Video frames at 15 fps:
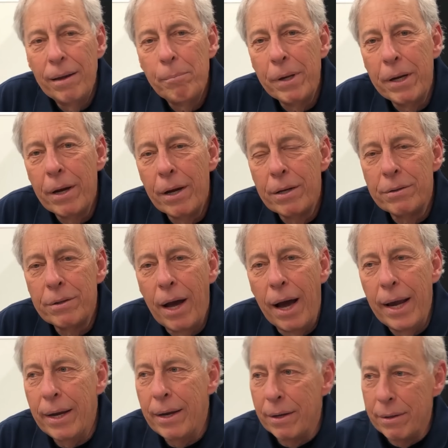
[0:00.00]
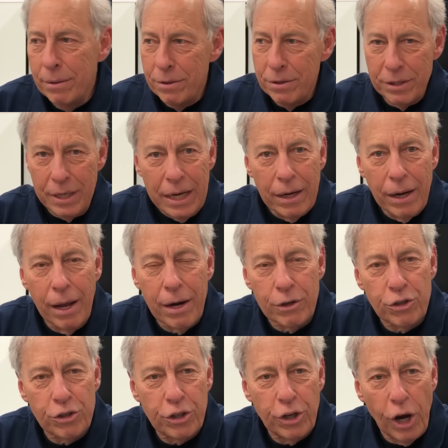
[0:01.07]
because I can see it on a
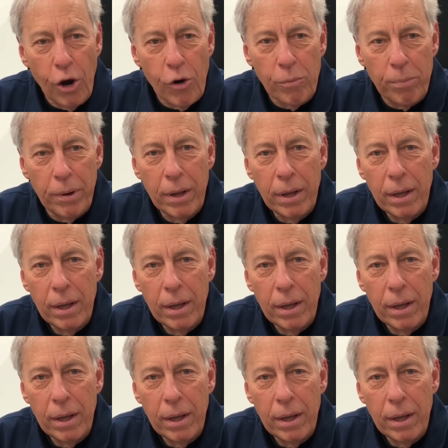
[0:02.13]
scope